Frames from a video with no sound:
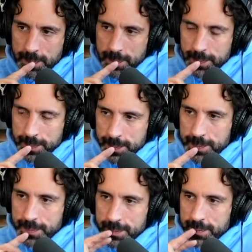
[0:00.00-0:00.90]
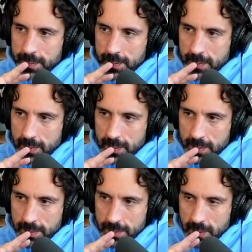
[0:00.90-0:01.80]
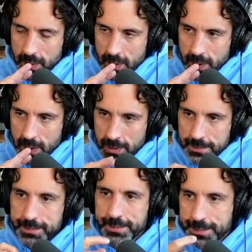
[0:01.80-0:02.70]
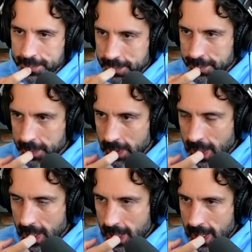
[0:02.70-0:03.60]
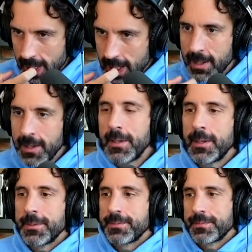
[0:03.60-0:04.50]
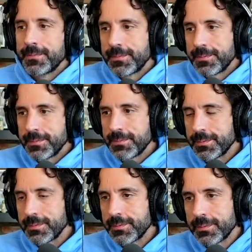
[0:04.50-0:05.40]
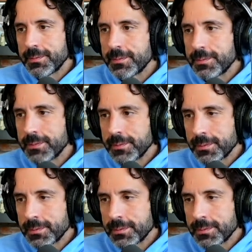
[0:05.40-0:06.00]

The person shown says nothing.